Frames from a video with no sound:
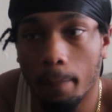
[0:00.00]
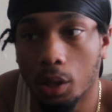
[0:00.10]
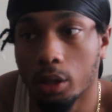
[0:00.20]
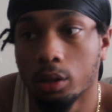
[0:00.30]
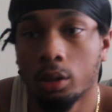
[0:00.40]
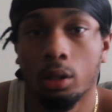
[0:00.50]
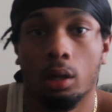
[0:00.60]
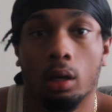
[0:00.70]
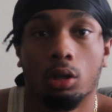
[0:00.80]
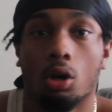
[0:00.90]
but
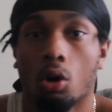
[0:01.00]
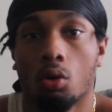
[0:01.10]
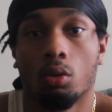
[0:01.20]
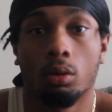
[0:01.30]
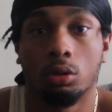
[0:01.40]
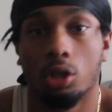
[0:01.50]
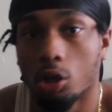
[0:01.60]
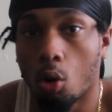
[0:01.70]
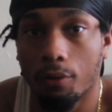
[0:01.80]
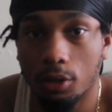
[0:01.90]
go to
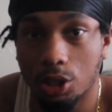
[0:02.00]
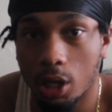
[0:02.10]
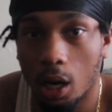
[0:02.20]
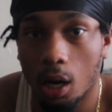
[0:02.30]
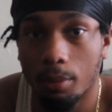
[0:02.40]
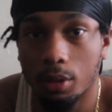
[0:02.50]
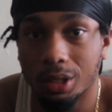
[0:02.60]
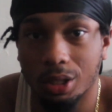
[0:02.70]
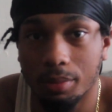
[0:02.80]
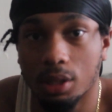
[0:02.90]
an office job
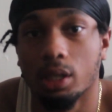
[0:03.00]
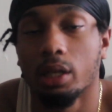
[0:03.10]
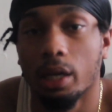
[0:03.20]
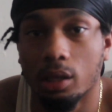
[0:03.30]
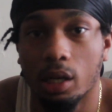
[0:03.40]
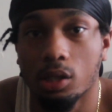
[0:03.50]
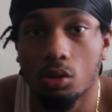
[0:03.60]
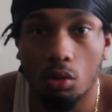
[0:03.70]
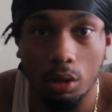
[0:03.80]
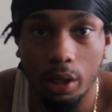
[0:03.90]
and just be sitting at a
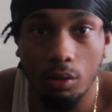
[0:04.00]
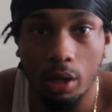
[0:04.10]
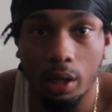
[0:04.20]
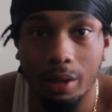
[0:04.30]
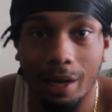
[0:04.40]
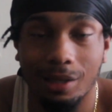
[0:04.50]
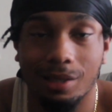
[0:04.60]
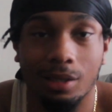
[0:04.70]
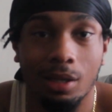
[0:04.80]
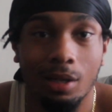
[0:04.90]
desk all day, right?
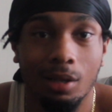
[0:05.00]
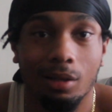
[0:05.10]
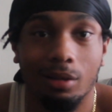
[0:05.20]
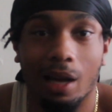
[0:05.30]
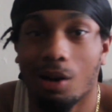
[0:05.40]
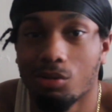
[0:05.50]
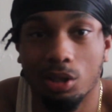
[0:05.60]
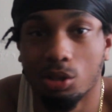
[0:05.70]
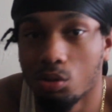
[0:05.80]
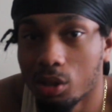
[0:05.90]
That's not
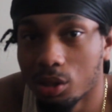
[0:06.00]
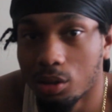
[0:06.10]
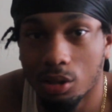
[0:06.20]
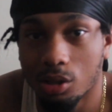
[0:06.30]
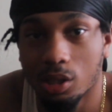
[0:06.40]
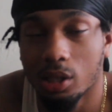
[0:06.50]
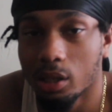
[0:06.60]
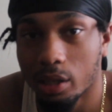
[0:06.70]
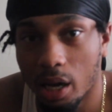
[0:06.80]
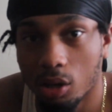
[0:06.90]
really doing anything. You're just
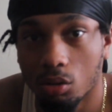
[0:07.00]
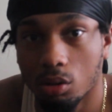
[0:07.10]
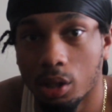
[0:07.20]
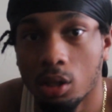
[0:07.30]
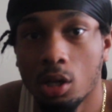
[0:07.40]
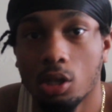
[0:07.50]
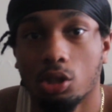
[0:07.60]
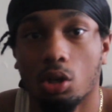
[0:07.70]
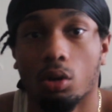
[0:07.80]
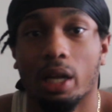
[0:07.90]
sitting down all day.
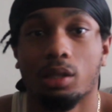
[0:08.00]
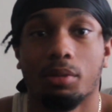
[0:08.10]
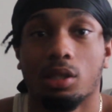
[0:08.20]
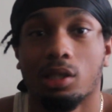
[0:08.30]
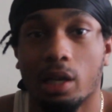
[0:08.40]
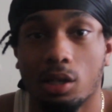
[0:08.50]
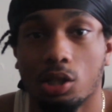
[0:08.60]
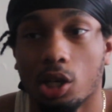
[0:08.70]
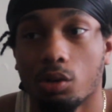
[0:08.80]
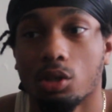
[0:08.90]
So that's being
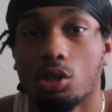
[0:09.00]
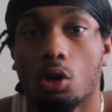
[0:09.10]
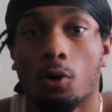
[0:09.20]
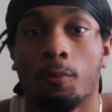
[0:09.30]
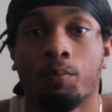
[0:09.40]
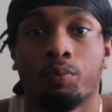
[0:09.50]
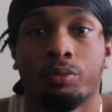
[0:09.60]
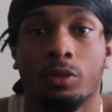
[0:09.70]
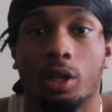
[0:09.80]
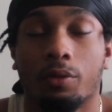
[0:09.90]
sedentary. So
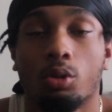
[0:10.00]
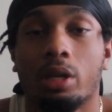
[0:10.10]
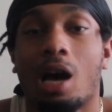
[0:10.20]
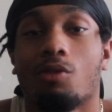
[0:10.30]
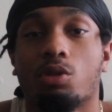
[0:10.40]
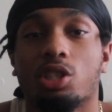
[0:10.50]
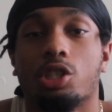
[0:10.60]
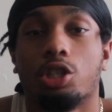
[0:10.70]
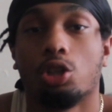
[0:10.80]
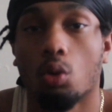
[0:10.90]
if you're not really
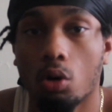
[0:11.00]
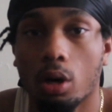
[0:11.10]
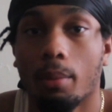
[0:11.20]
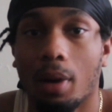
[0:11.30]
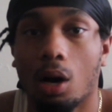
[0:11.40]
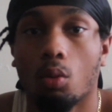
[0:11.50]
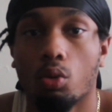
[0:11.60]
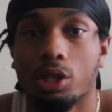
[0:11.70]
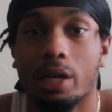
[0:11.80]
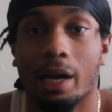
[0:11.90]
sure about
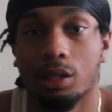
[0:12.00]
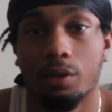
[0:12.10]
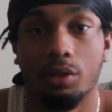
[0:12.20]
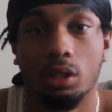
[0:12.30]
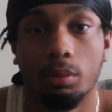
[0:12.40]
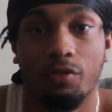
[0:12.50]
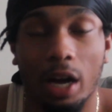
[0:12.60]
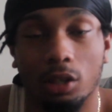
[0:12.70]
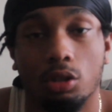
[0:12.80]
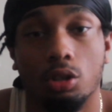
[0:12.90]
which activity
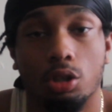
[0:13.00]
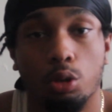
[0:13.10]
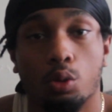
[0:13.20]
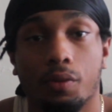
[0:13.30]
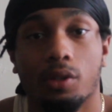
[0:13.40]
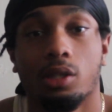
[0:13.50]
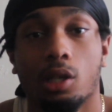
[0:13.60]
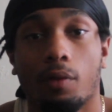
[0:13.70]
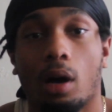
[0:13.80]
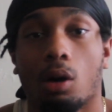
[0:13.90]
factor to choose for
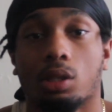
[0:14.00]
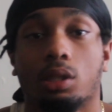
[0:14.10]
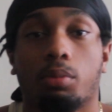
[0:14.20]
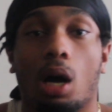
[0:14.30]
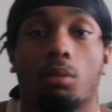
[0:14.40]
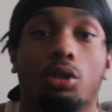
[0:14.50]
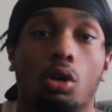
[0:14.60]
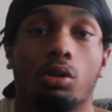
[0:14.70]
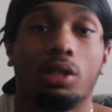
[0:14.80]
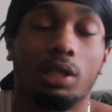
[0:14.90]
yourself, I was probably
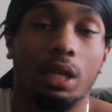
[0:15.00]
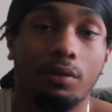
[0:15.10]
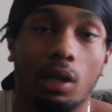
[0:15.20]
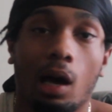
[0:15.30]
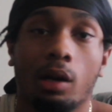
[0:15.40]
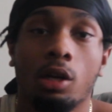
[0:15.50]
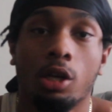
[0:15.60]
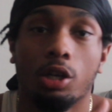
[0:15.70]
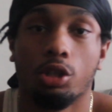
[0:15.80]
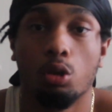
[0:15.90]
go on the safe side
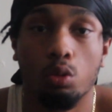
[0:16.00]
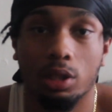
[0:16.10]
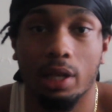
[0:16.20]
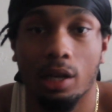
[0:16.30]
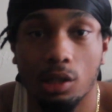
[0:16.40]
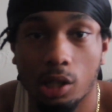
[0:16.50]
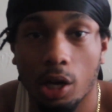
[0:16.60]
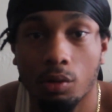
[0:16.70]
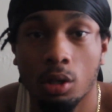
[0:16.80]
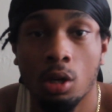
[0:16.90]
and choose
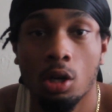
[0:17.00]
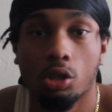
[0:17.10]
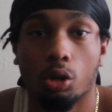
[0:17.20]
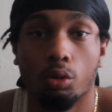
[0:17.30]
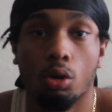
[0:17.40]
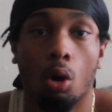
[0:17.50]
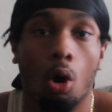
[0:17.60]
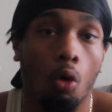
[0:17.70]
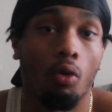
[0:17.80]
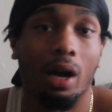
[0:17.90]
sedentary, so you don't
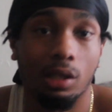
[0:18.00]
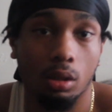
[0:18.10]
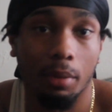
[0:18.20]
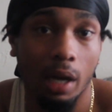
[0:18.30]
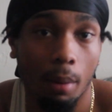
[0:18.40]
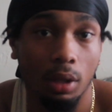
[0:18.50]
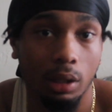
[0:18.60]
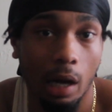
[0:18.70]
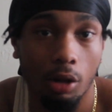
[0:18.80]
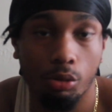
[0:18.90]
overestimate how many
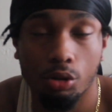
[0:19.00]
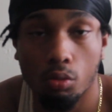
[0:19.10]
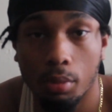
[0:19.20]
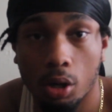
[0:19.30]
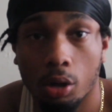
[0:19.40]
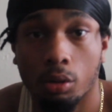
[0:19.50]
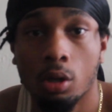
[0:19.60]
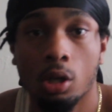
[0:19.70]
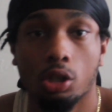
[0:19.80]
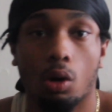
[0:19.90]
calories you burn.
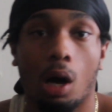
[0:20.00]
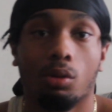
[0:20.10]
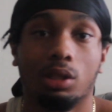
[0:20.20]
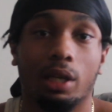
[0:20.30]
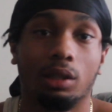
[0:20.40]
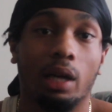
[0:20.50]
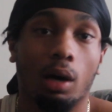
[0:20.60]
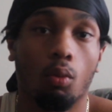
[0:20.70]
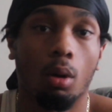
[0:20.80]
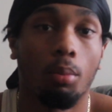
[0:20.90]
So I would take
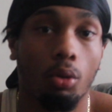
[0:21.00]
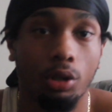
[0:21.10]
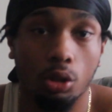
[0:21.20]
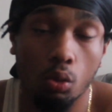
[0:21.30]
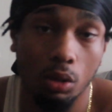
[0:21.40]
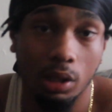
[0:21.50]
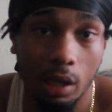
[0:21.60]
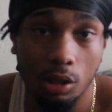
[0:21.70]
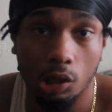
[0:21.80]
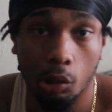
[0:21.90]
that 1.2 in
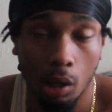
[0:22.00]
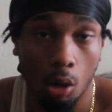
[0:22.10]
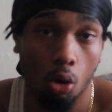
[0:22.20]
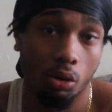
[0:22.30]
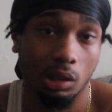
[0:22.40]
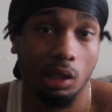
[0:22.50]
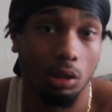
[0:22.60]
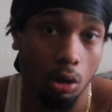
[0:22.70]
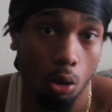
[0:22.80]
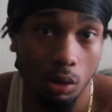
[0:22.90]
sedentary. I'll always
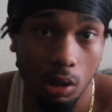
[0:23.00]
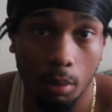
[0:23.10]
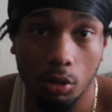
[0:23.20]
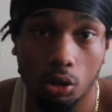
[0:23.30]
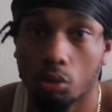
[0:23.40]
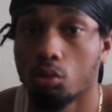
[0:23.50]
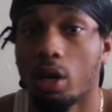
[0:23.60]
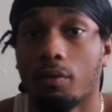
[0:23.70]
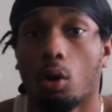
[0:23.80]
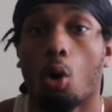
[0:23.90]
take the lowest number, so you
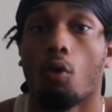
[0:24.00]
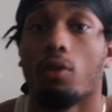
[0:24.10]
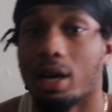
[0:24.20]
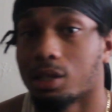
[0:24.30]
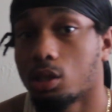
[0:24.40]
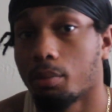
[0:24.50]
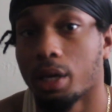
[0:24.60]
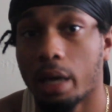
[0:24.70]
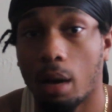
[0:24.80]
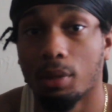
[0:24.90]
never
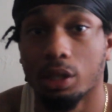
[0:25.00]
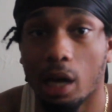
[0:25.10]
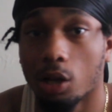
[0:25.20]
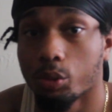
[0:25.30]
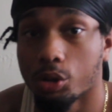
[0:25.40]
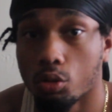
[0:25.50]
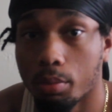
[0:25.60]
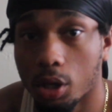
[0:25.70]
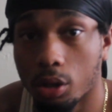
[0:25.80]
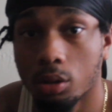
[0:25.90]
overestimate how many calories you
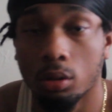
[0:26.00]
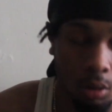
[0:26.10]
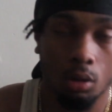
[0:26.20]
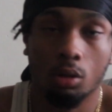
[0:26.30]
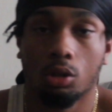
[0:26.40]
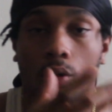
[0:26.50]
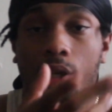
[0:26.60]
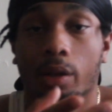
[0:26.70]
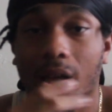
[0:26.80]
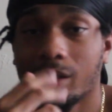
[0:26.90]
burn. So
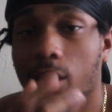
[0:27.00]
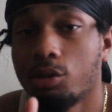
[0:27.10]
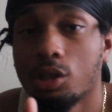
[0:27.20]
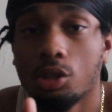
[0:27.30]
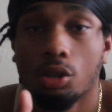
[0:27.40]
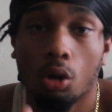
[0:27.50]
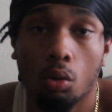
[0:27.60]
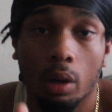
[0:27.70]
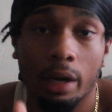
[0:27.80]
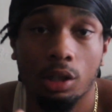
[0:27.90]
yeah, that's how you get your
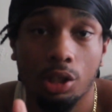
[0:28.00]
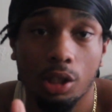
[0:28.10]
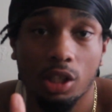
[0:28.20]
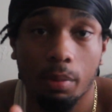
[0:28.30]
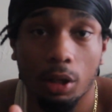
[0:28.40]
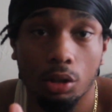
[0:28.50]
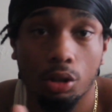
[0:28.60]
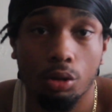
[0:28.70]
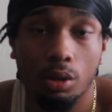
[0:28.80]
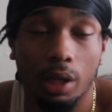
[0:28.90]
total energy
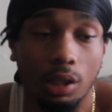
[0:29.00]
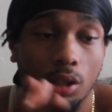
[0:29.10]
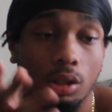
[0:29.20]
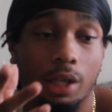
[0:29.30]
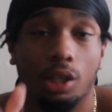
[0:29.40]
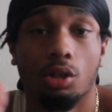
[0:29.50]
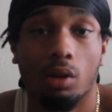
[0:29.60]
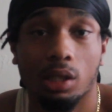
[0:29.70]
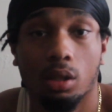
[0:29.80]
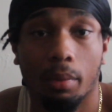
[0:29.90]
expenditure. You take your
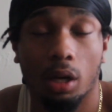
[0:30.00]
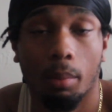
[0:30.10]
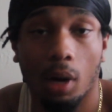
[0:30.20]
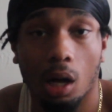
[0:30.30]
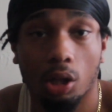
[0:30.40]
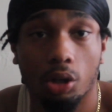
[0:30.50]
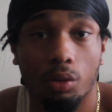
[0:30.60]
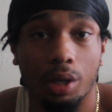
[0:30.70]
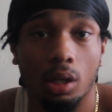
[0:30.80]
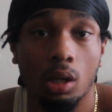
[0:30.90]
resting metabolic
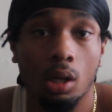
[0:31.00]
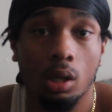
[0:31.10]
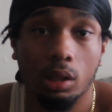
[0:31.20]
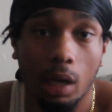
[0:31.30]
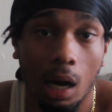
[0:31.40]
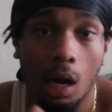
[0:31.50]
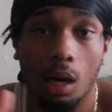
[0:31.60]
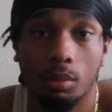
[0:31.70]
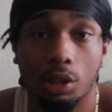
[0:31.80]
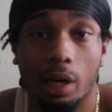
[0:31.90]
rate
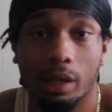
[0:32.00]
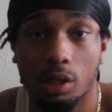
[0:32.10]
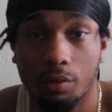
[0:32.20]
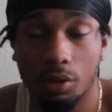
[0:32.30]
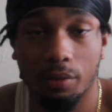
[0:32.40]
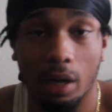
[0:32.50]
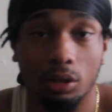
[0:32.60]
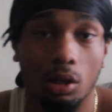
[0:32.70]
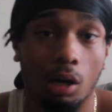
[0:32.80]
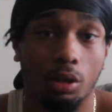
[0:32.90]
times the activity
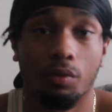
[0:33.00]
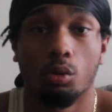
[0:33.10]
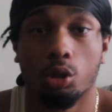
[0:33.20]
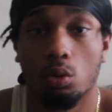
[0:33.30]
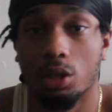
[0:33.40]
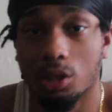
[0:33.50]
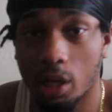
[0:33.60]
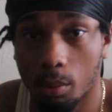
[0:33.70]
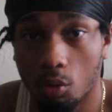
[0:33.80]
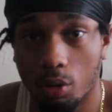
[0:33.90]
factor. I'll give you a short
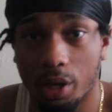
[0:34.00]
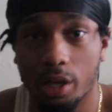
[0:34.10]
example right